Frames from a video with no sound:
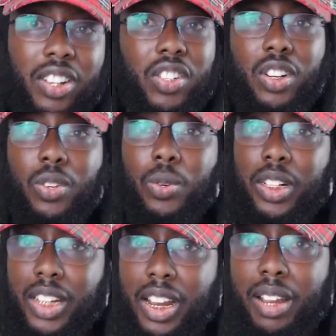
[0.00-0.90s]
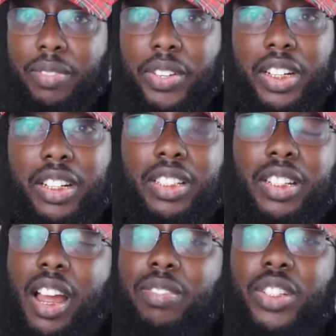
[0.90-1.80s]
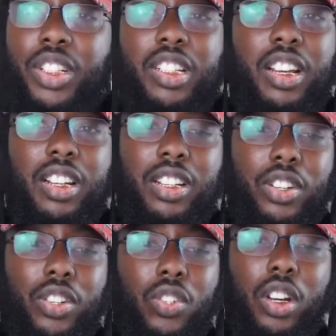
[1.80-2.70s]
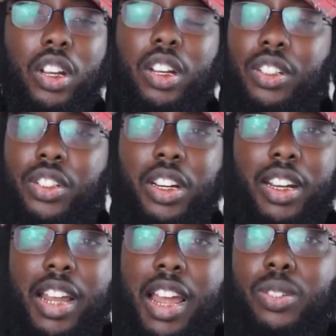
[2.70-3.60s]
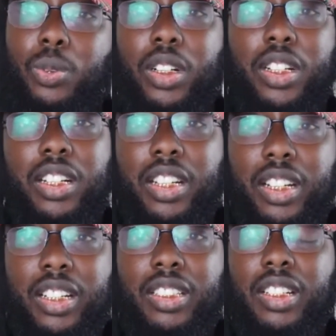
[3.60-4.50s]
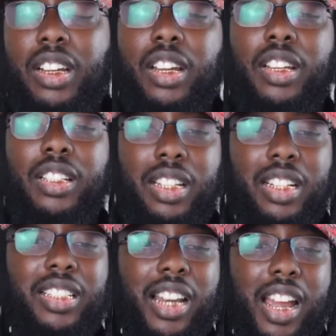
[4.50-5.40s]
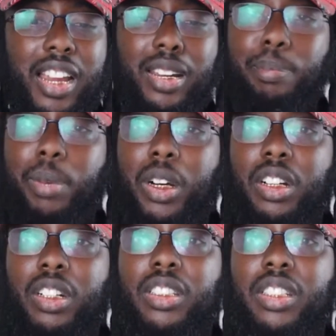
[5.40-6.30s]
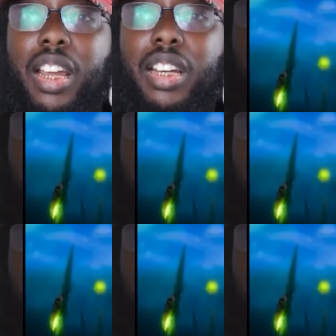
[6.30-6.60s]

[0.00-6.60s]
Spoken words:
know what time it is. I'm just telling you, shit, that's what it is. These lightning bugs that they